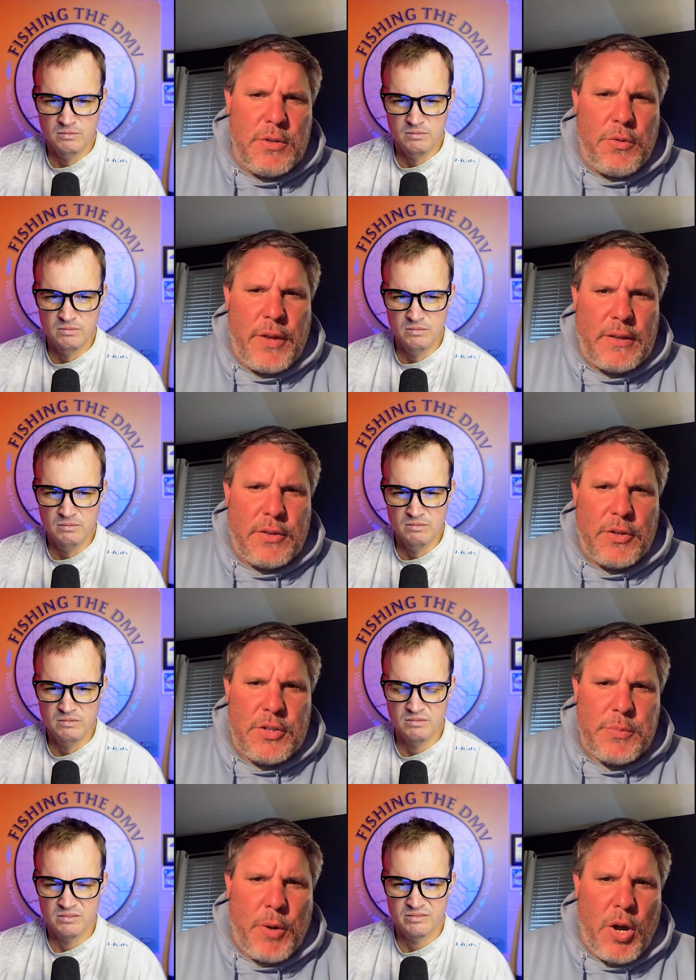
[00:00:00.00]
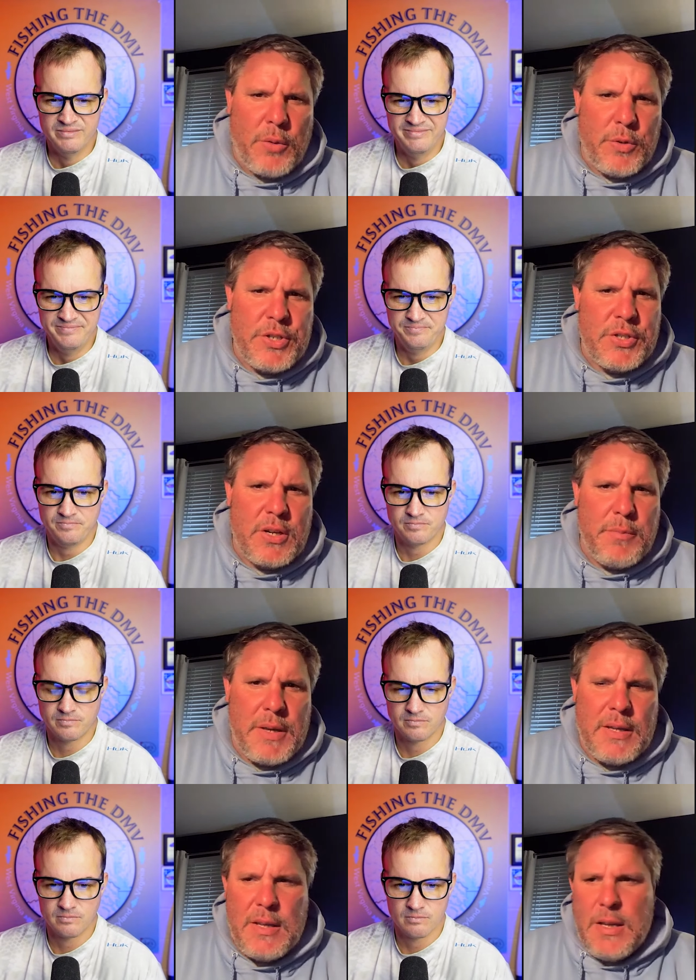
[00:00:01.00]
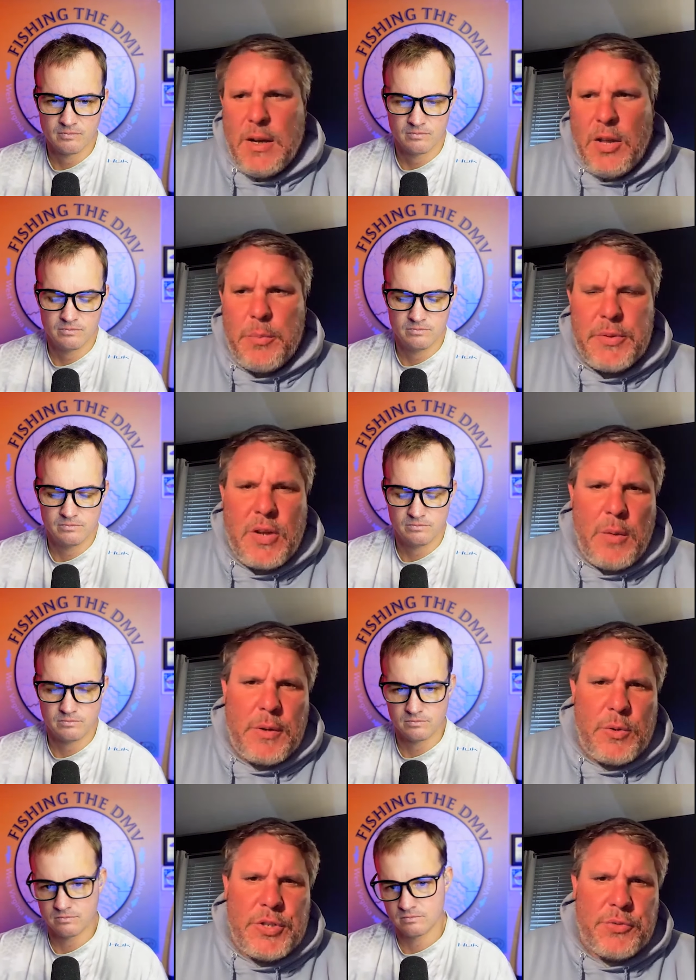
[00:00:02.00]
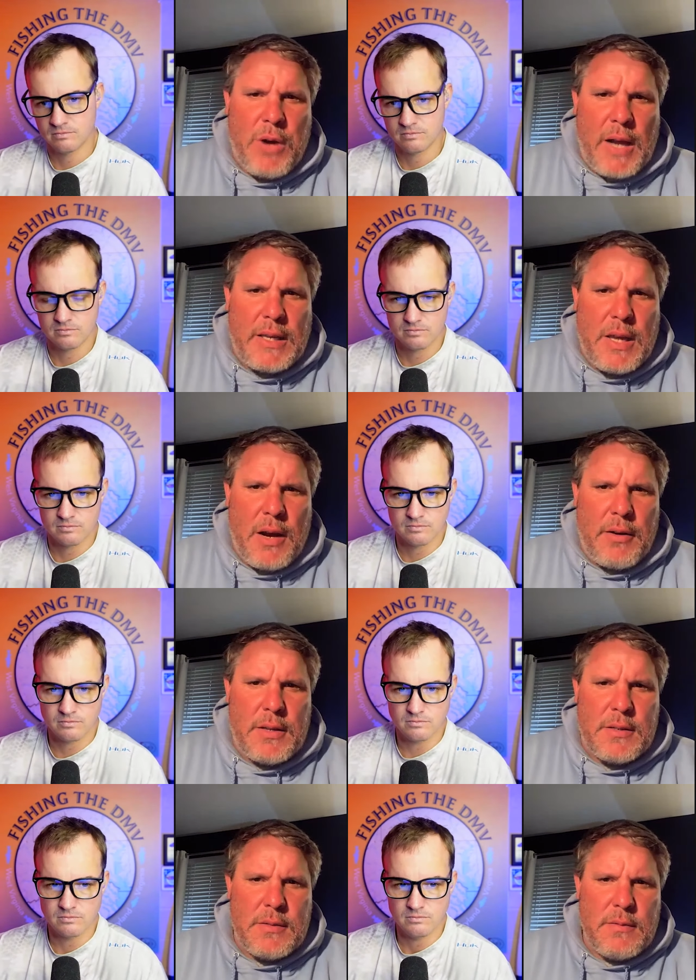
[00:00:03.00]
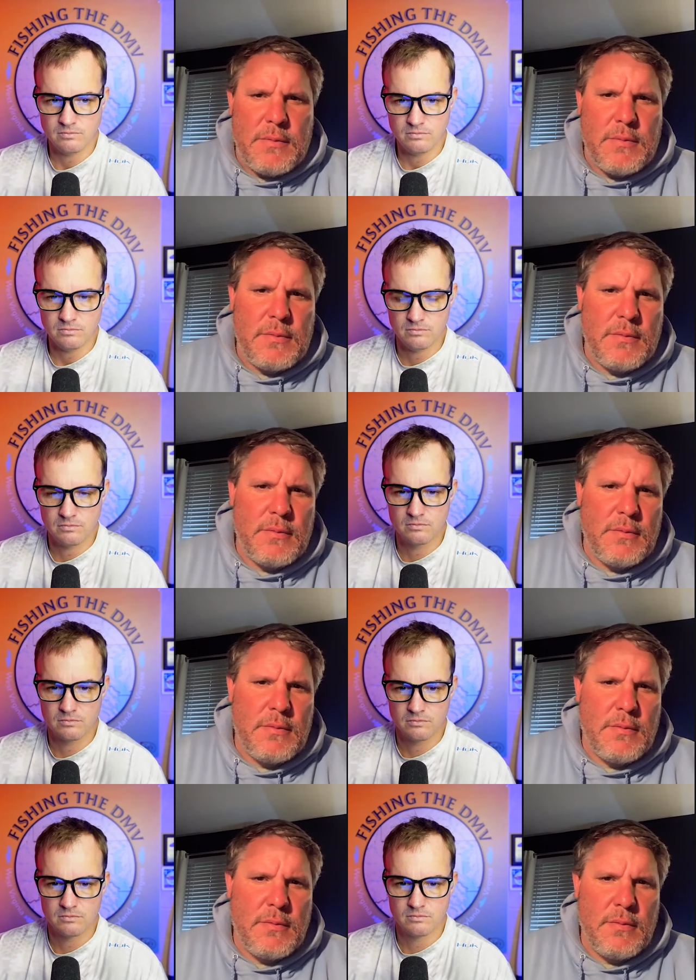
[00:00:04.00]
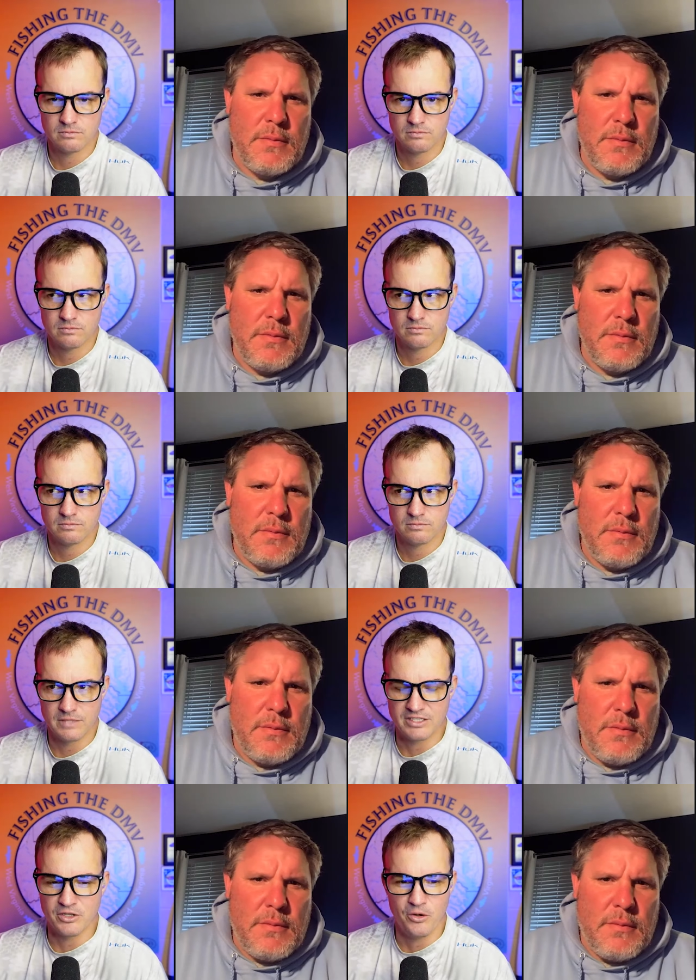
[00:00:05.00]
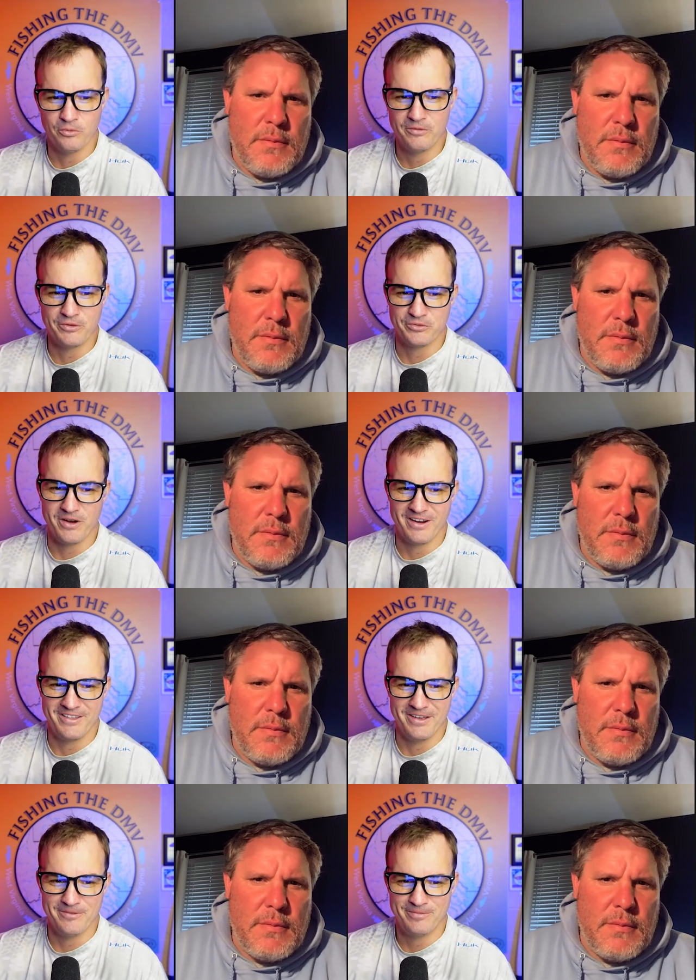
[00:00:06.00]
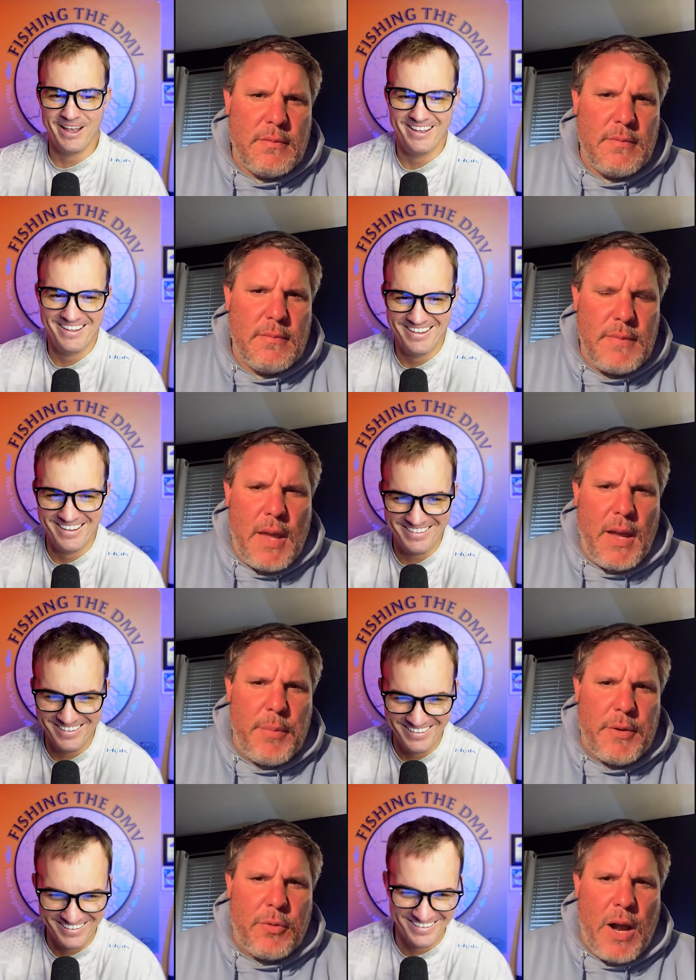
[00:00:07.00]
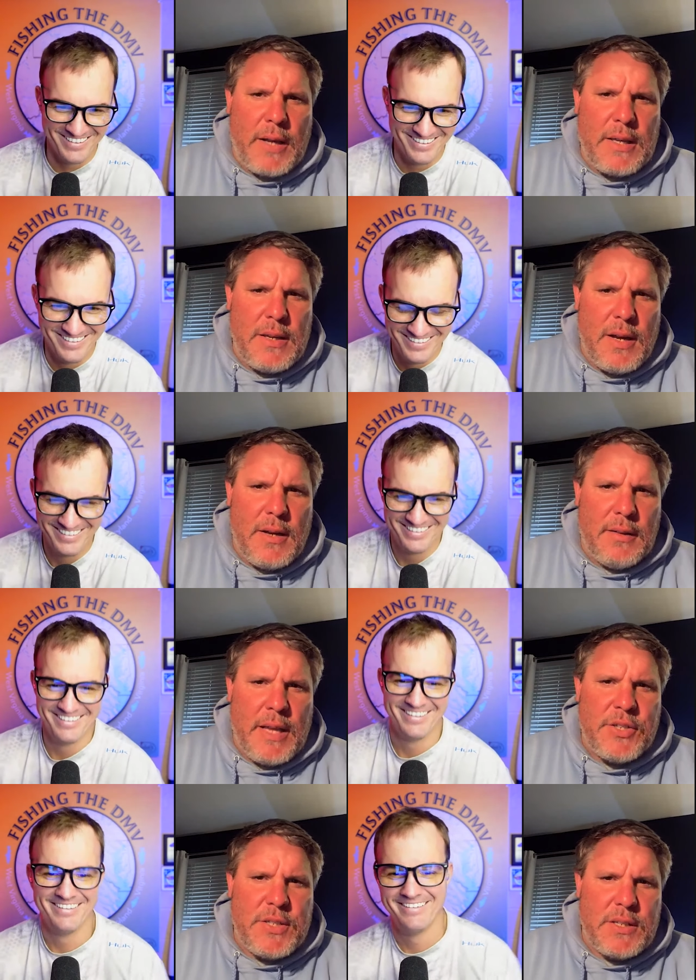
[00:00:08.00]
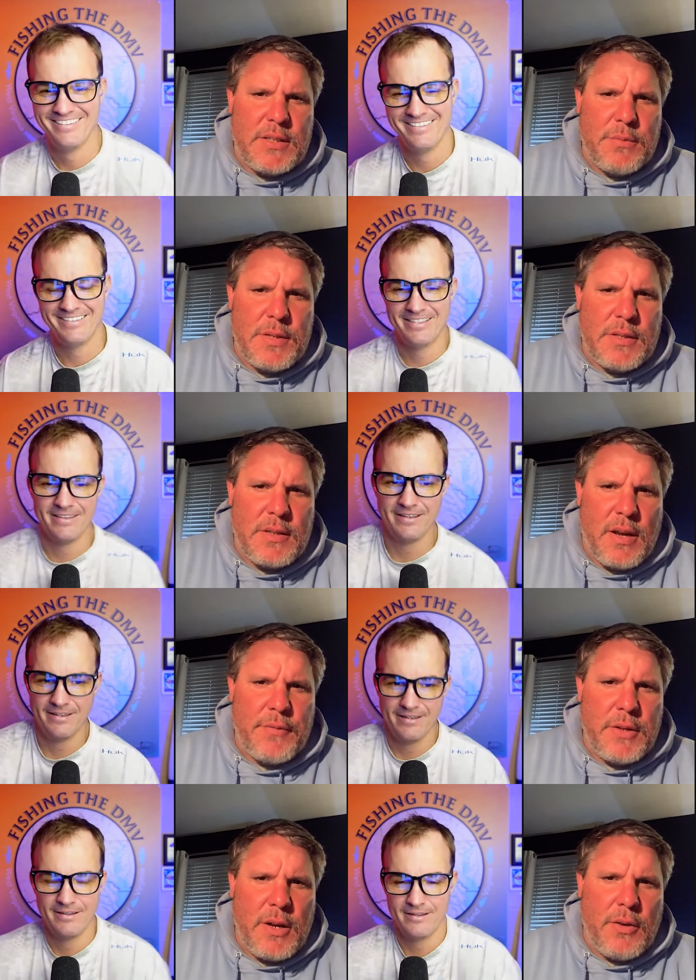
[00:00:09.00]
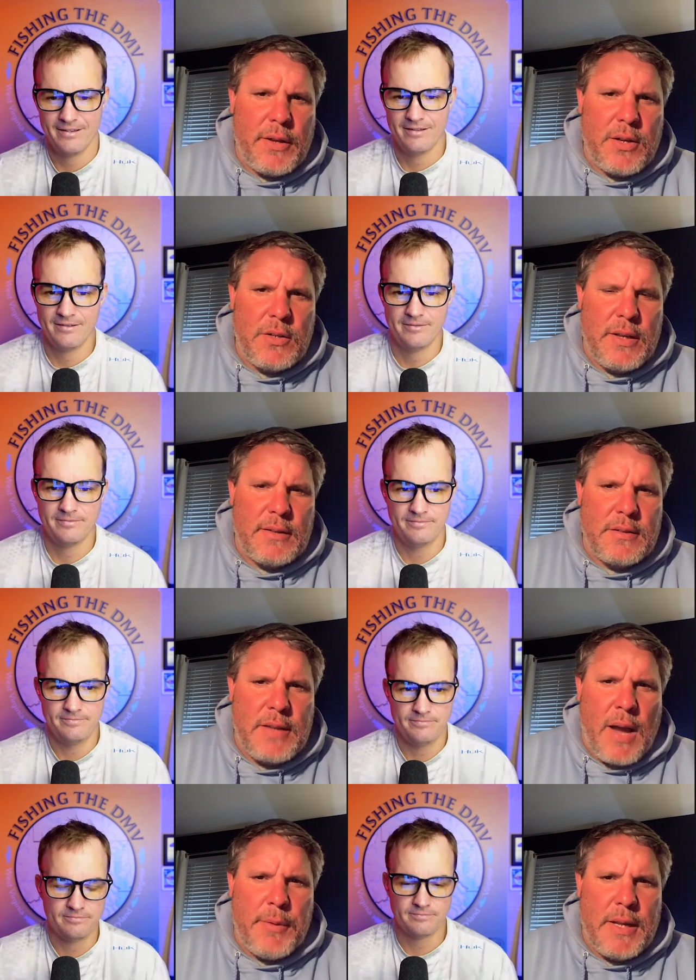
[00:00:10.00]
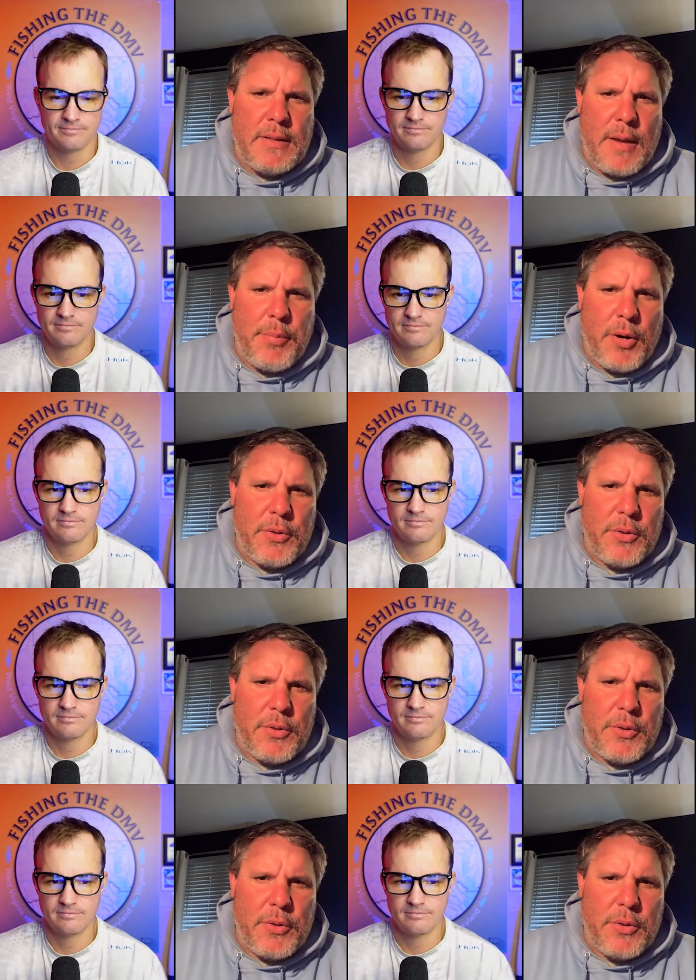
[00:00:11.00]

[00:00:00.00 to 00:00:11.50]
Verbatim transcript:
Speaker 1: where you think they're going to spawn, which is going to be on the Potomac, which is rocky areas.
Speaker 2: That's the whole river's rocky though.
Speaker 1: Yeah, but rocky ledge systems and stuff, you know, that dominate